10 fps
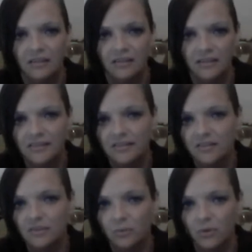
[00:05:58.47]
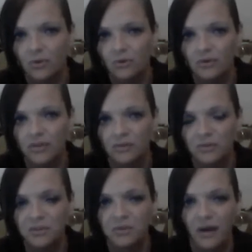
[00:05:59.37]
listen to the word
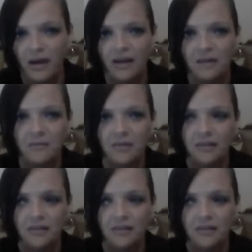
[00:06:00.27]
when you have